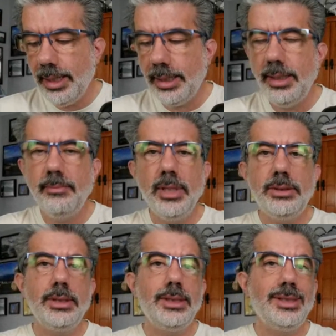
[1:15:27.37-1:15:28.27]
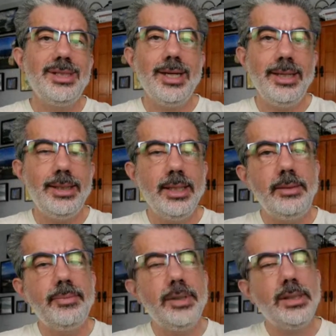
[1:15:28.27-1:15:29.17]
I keep mentioning the late
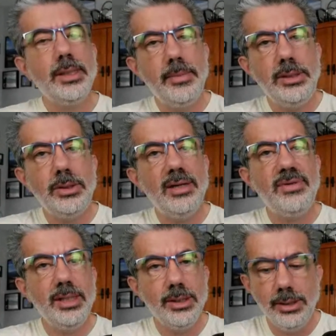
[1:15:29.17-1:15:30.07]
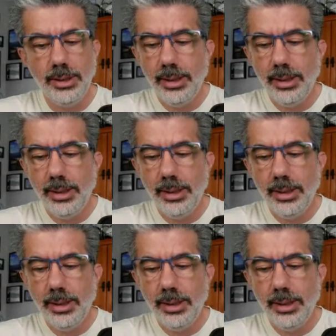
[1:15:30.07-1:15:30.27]
night because that means you can have dinner.